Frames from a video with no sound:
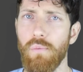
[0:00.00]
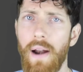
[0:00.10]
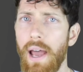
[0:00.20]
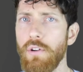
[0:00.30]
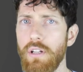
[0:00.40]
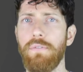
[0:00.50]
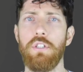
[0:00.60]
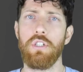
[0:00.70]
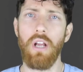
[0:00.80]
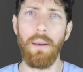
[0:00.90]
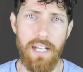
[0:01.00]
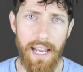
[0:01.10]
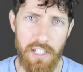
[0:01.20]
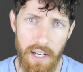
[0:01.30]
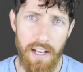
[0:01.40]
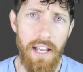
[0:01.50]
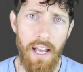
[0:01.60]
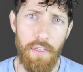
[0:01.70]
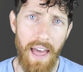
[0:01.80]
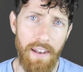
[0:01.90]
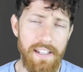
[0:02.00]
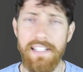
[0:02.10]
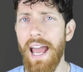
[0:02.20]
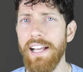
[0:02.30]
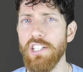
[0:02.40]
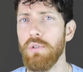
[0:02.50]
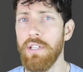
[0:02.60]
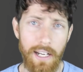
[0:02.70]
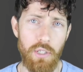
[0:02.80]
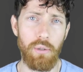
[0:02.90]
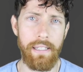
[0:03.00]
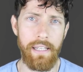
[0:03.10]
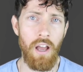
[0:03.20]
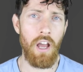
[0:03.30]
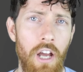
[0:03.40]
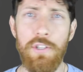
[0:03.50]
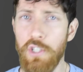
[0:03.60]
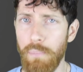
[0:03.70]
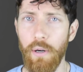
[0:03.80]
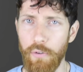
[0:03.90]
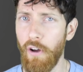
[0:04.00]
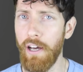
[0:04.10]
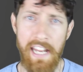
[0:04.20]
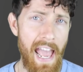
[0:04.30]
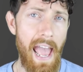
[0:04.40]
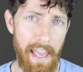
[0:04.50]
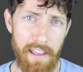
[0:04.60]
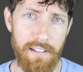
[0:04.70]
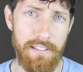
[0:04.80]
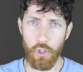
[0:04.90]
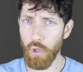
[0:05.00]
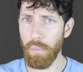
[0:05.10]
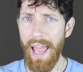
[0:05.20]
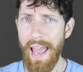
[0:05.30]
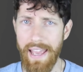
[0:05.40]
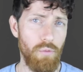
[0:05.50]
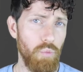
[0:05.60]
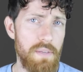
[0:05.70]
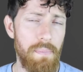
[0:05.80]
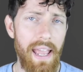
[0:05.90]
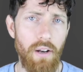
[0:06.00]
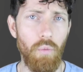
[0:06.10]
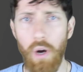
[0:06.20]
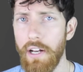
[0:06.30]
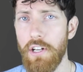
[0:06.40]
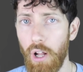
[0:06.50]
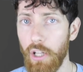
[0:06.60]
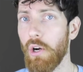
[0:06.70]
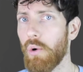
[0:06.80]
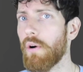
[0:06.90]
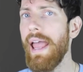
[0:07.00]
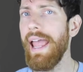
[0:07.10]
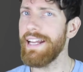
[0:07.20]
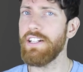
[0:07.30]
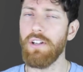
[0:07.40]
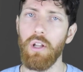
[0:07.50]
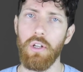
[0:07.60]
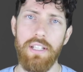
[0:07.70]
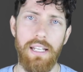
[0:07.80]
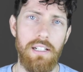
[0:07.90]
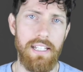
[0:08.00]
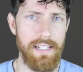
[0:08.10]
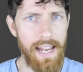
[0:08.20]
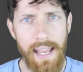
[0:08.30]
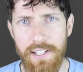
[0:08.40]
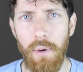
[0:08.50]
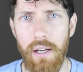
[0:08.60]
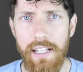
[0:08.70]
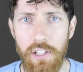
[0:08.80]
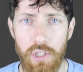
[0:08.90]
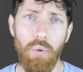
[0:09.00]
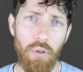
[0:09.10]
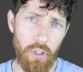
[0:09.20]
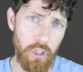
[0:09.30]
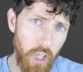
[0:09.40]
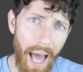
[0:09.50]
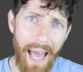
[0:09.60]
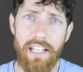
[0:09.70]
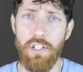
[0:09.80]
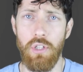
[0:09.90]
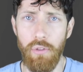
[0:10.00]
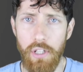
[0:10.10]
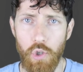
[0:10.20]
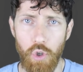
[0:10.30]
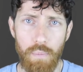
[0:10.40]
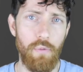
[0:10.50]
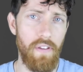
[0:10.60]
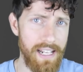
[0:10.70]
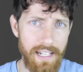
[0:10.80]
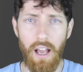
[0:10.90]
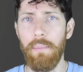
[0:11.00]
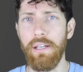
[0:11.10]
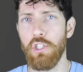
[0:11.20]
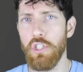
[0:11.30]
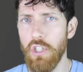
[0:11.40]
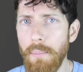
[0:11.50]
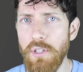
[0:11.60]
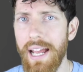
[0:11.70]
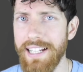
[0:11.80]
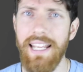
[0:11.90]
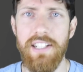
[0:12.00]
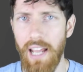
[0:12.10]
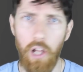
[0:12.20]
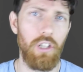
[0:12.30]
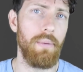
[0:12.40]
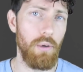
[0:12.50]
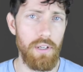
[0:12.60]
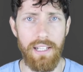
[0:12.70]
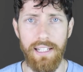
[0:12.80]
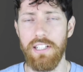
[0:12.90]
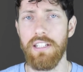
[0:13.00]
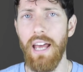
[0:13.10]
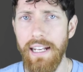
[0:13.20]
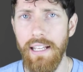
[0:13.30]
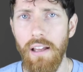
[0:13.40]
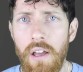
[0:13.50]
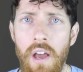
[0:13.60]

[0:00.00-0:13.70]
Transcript: round of subjects that the task was actually super fun, yay. Group A was paid $1 or $8 in today's money to lie to the group of incoming subjects and tell them it was exciting.